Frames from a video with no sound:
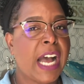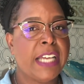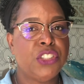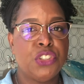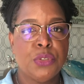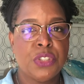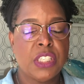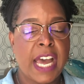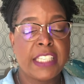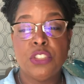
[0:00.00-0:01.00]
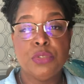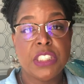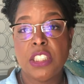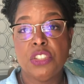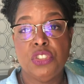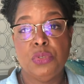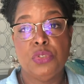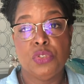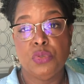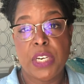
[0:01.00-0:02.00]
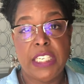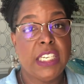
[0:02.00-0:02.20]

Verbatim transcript: I juice, I can drink this juice straight.